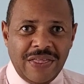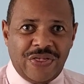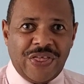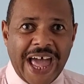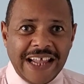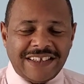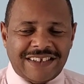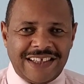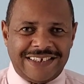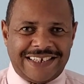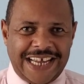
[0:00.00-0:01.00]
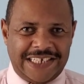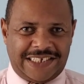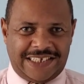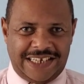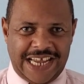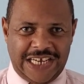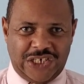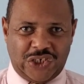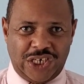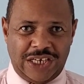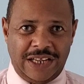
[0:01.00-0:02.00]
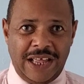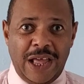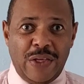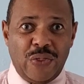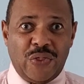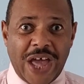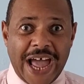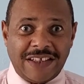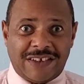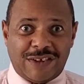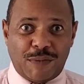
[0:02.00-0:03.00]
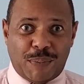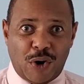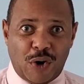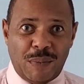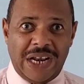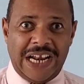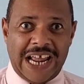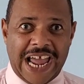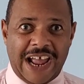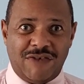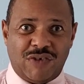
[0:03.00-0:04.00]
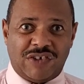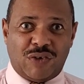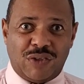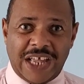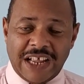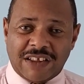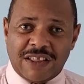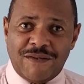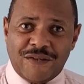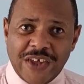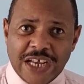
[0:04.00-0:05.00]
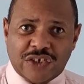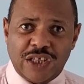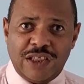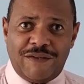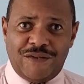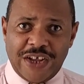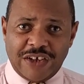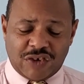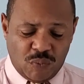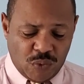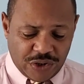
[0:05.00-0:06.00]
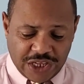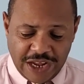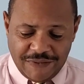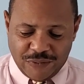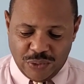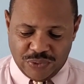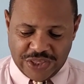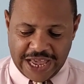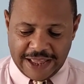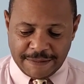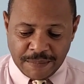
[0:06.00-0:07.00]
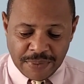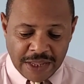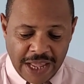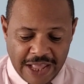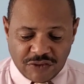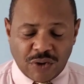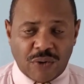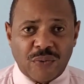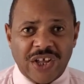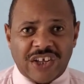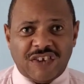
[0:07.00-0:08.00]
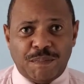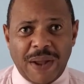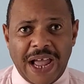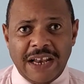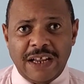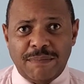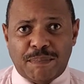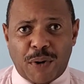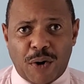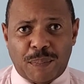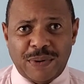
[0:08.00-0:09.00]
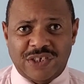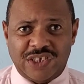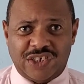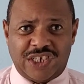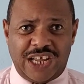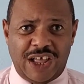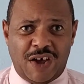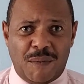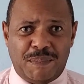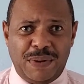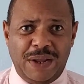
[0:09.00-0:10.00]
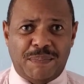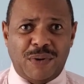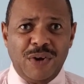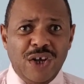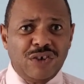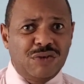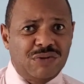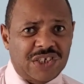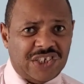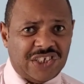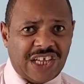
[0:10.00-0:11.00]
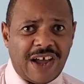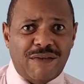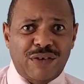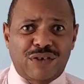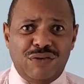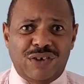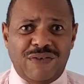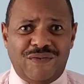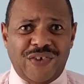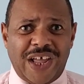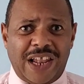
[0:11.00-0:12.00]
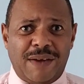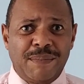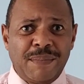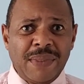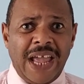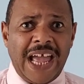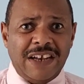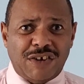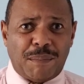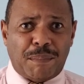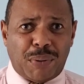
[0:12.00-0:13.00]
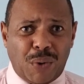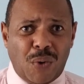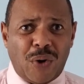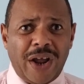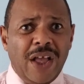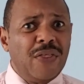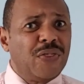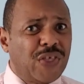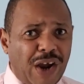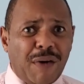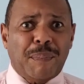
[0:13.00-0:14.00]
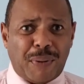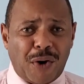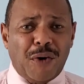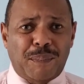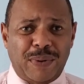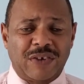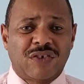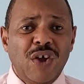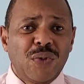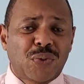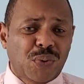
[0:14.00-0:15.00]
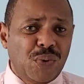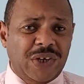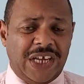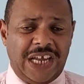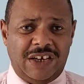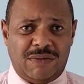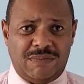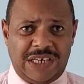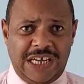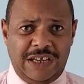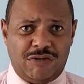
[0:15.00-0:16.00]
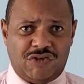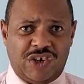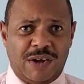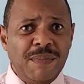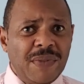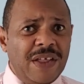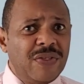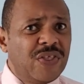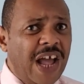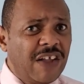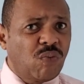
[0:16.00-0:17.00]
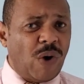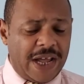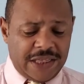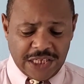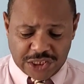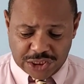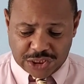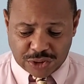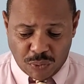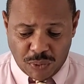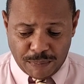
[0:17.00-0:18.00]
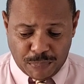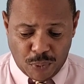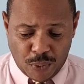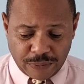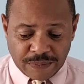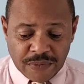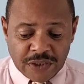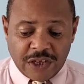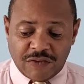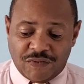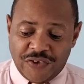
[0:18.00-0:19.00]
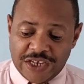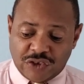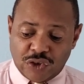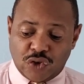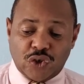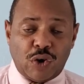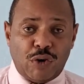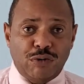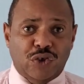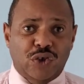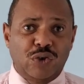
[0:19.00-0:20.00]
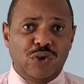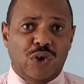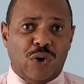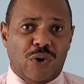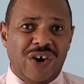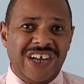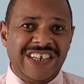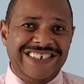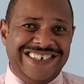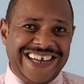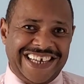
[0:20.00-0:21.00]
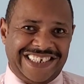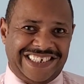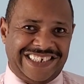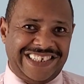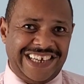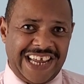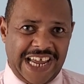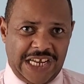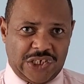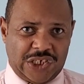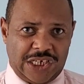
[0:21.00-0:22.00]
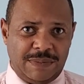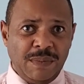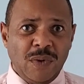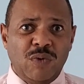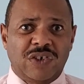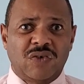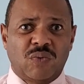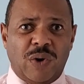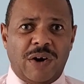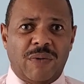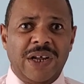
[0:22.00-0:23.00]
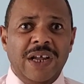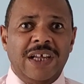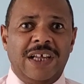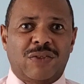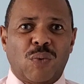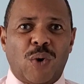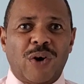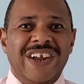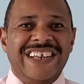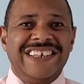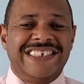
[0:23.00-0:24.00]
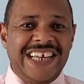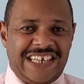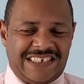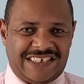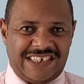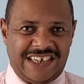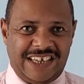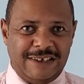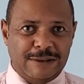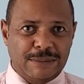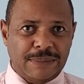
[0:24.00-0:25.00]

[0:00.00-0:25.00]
that's the destination. That's the permanent address. So that's the vision. The vision will give you that. And so expanding purpose is to help people to discover, to develop, and deploy their purpose through kingdom leadership. And that's why this is so important, because vision shows you your destination, which is where we get the word destiny.